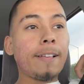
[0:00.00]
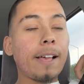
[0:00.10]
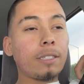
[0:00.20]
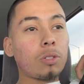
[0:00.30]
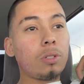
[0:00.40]

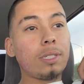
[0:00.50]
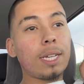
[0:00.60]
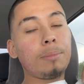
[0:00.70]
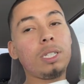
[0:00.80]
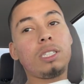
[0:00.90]
And so does
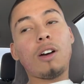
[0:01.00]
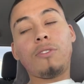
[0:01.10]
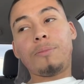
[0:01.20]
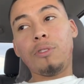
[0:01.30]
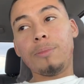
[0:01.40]
that mean
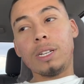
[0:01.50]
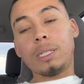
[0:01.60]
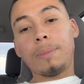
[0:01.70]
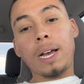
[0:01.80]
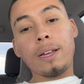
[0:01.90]
self-improvement is
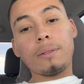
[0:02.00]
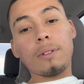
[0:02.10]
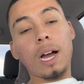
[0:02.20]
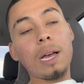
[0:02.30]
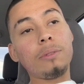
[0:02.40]
bad?
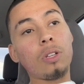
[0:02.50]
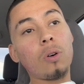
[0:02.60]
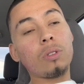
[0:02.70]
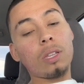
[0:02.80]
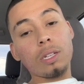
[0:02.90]
I
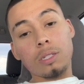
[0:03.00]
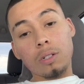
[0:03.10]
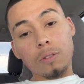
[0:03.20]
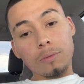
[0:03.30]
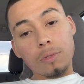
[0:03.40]
don't think
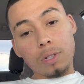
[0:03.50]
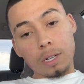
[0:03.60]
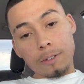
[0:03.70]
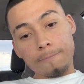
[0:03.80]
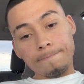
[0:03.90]
so, okay?